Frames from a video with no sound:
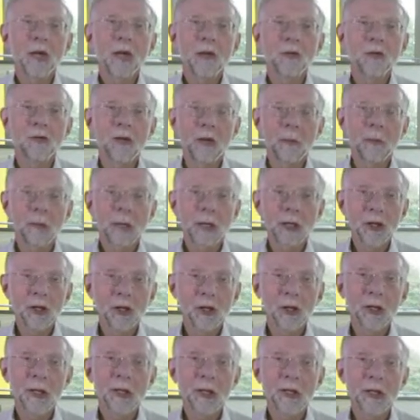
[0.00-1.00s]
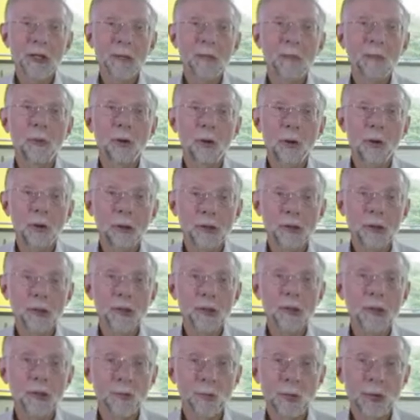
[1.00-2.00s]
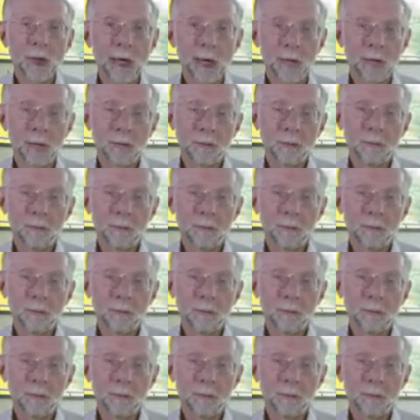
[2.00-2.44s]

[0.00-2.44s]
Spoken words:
inflammation is important as well.